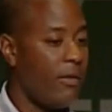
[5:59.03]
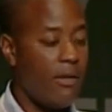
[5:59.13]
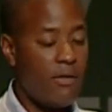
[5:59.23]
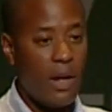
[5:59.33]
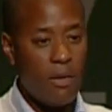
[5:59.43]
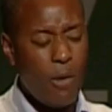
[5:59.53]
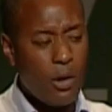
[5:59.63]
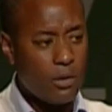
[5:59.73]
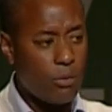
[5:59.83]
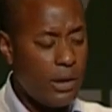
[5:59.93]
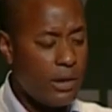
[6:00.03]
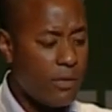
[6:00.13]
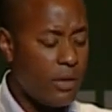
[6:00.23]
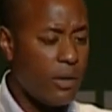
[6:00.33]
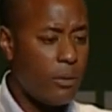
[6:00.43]
In fact, the market is really
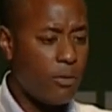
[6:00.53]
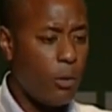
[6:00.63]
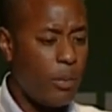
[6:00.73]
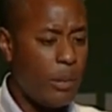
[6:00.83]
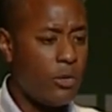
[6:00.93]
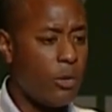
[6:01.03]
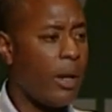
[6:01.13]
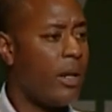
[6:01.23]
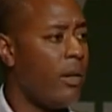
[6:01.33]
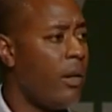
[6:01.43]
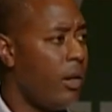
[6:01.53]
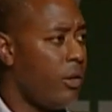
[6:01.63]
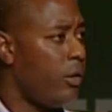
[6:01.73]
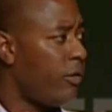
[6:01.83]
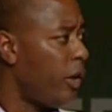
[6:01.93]
different in terms of what people in Japan
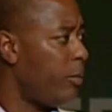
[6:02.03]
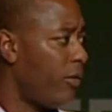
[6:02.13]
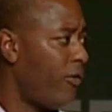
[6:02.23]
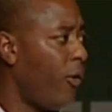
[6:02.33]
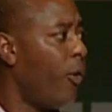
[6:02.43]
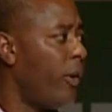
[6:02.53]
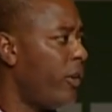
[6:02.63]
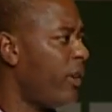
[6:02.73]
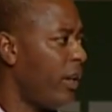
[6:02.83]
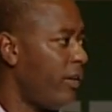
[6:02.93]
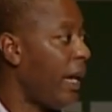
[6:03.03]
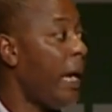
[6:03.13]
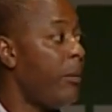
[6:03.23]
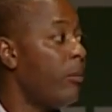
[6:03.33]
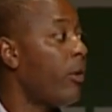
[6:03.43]
use Facebook for. It's
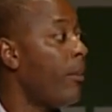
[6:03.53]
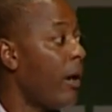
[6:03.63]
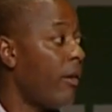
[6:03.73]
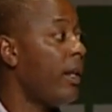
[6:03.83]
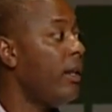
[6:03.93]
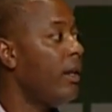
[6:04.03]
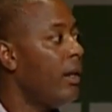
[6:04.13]
gaming primarily.